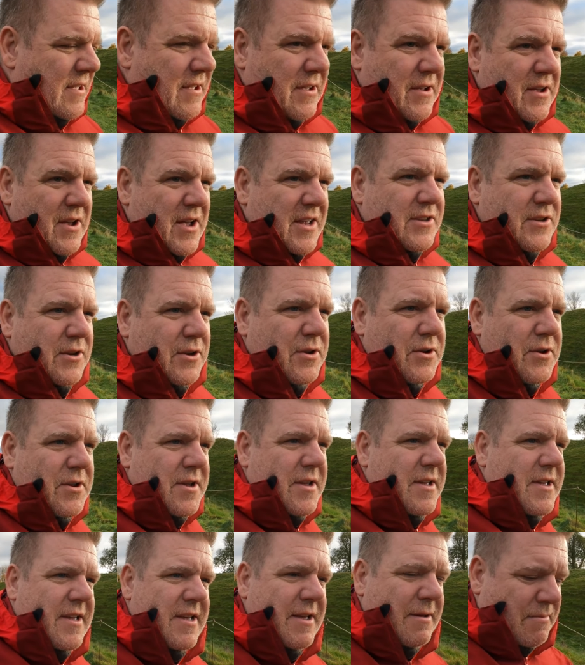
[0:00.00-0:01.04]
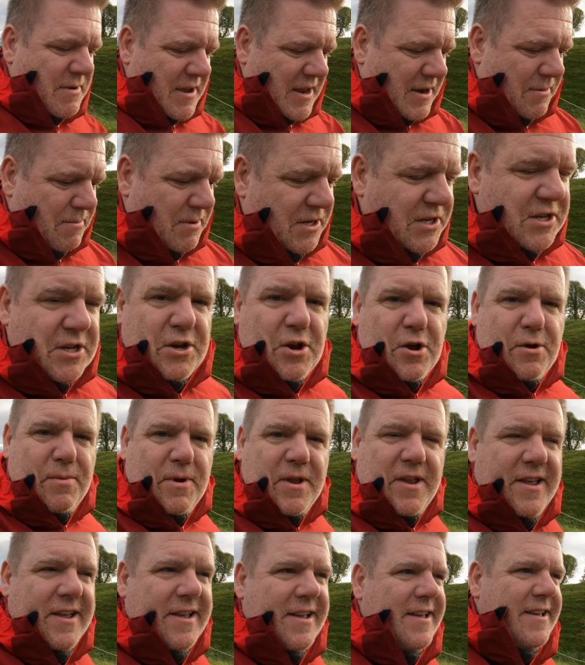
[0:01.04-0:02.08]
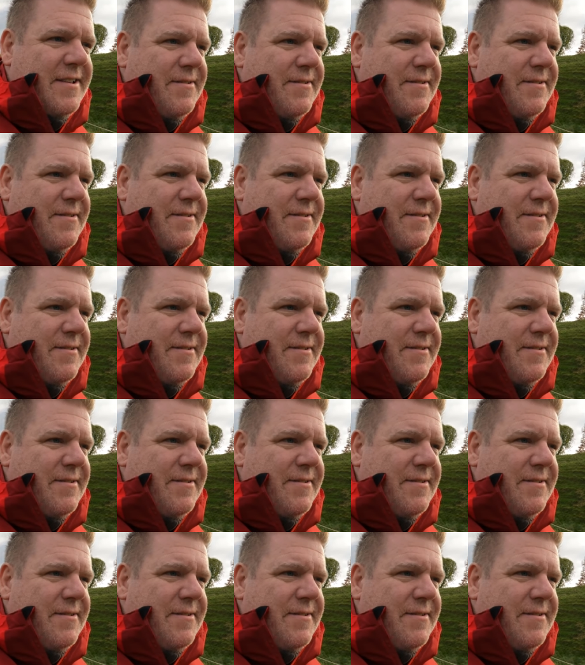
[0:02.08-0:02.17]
don't know, I'm getting a bit snobby.